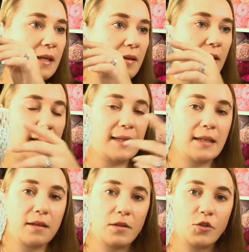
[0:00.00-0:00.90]
done in
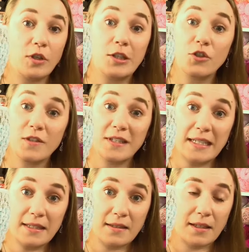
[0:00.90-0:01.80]
the Tunisian
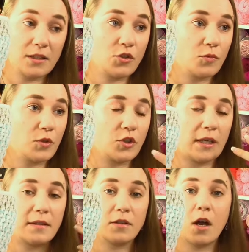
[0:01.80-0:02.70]
seed stitch, which
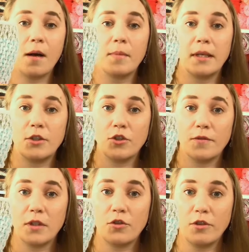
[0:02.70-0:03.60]
is a combination
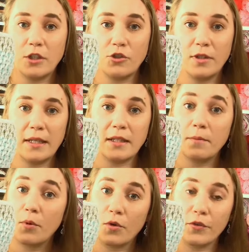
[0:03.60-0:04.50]
of the Tunisian knit
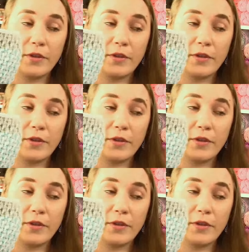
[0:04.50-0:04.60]
and purl